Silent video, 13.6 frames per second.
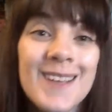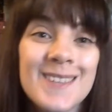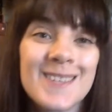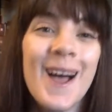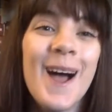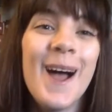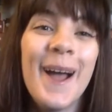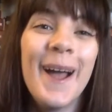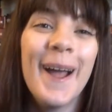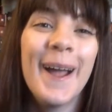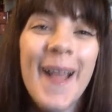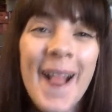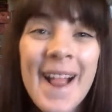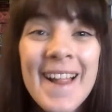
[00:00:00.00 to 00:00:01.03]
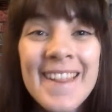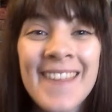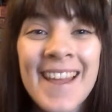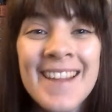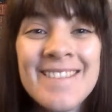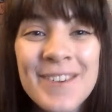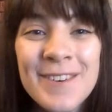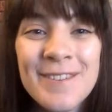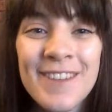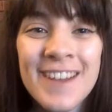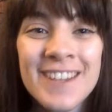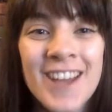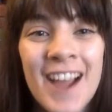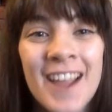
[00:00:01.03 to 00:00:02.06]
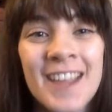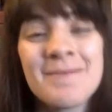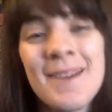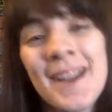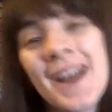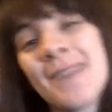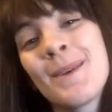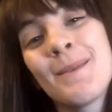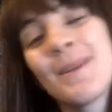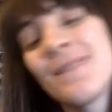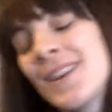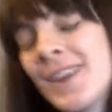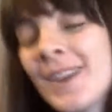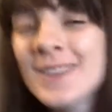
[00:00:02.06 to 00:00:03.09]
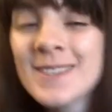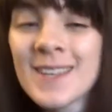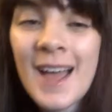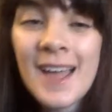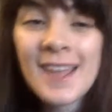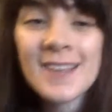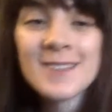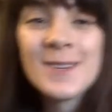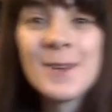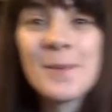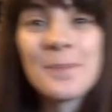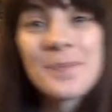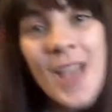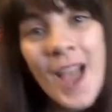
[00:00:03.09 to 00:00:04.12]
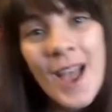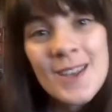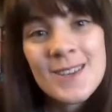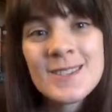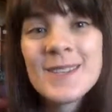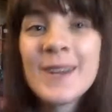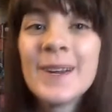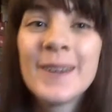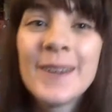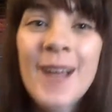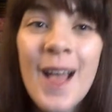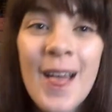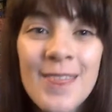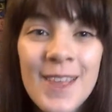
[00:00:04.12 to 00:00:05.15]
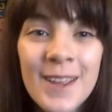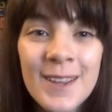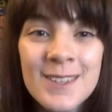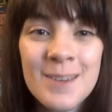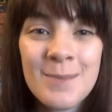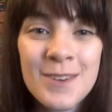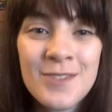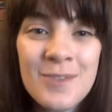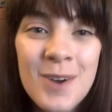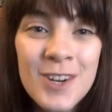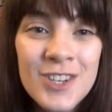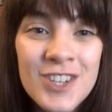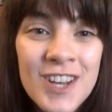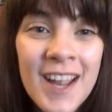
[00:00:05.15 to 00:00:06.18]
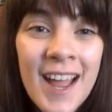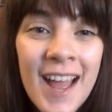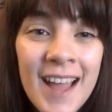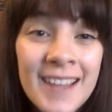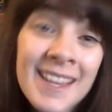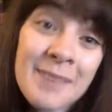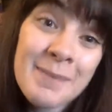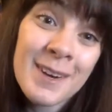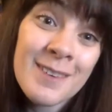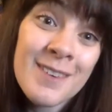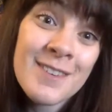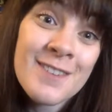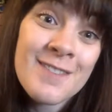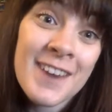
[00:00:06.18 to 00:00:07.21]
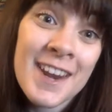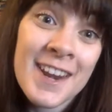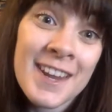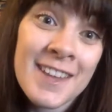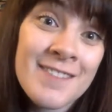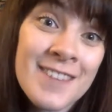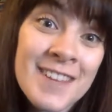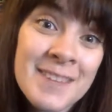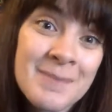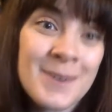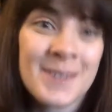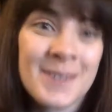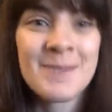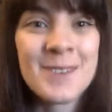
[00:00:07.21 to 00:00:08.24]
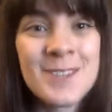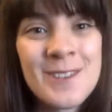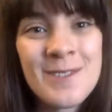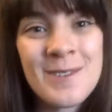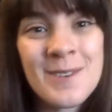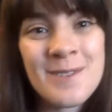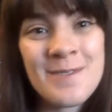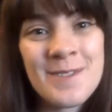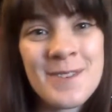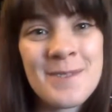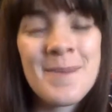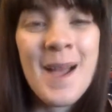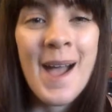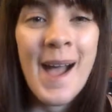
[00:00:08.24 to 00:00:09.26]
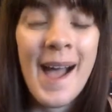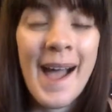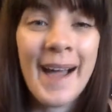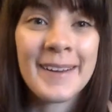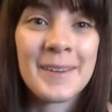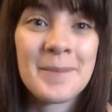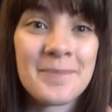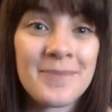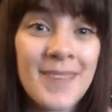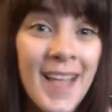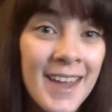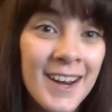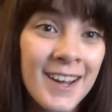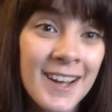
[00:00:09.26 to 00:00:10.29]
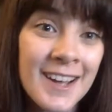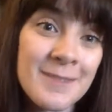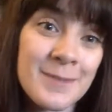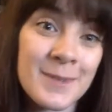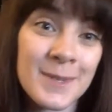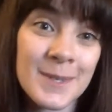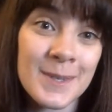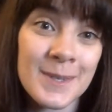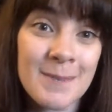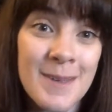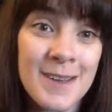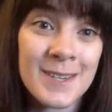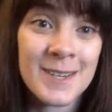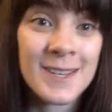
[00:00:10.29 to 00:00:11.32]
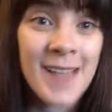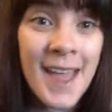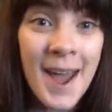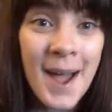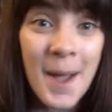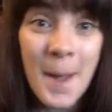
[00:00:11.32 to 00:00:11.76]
So they will feature in my upcoming videos, I assume. So thank you so much for watching. Let me know if you've read any of these books and what you thought of them. And I will speak to you later.